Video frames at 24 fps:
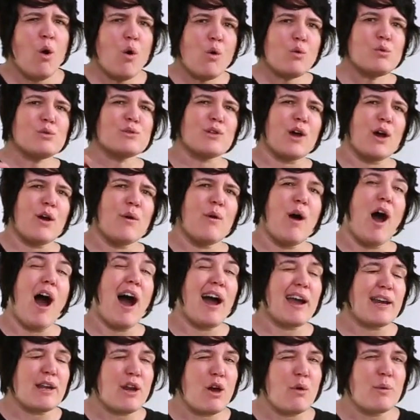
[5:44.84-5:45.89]
Also,
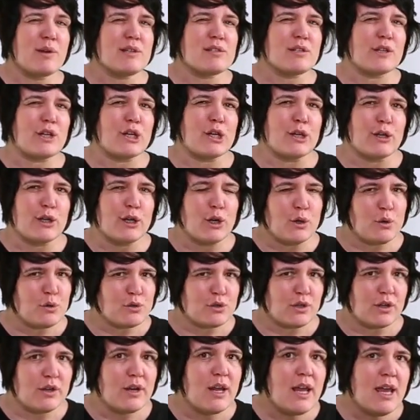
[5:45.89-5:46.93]
I know it's a
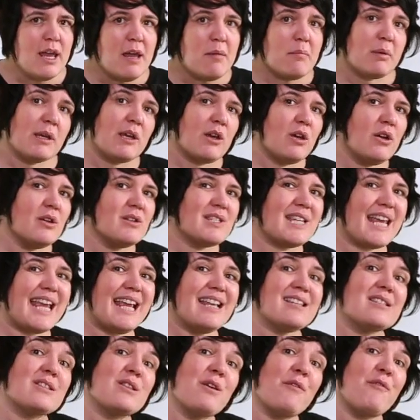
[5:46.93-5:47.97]
conclusion because
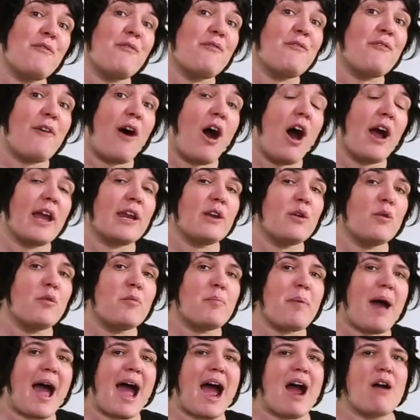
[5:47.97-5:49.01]
it's the final
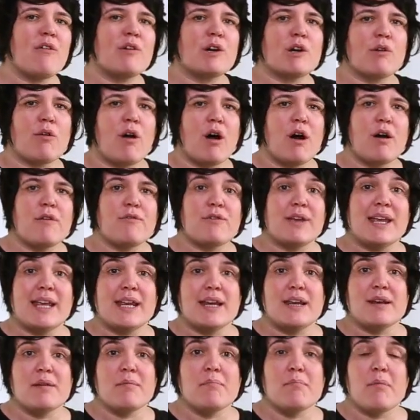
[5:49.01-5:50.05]
paragraph
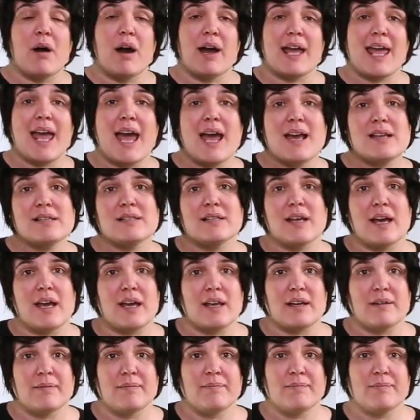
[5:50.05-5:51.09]
in my
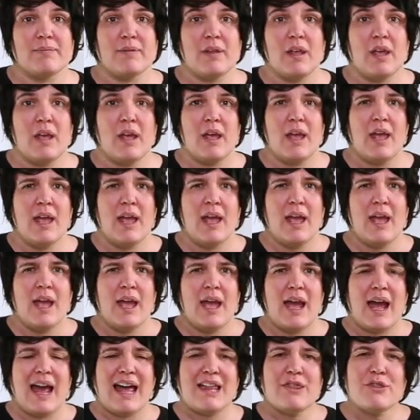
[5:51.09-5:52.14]
essay.
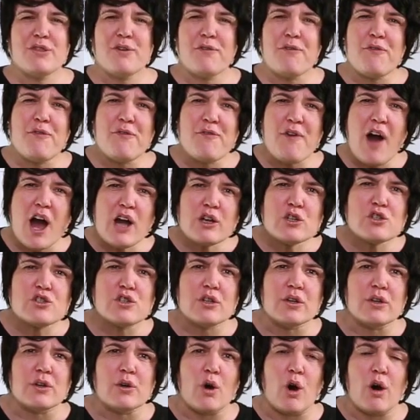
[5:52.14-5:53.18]
And the
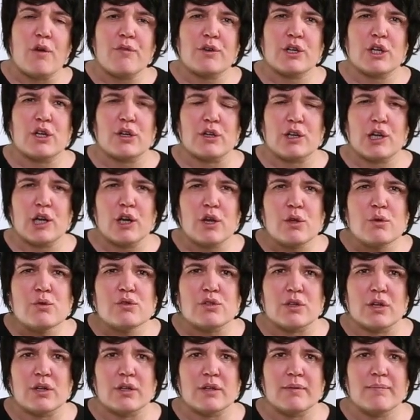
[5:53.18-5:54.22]
function of a
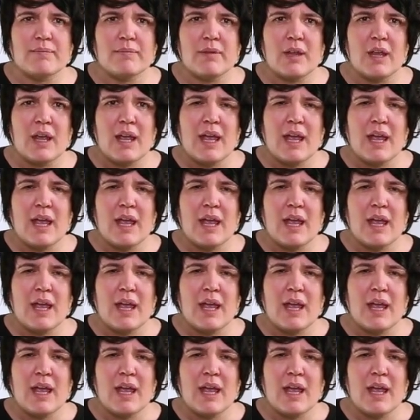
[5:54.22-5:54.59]
conclusion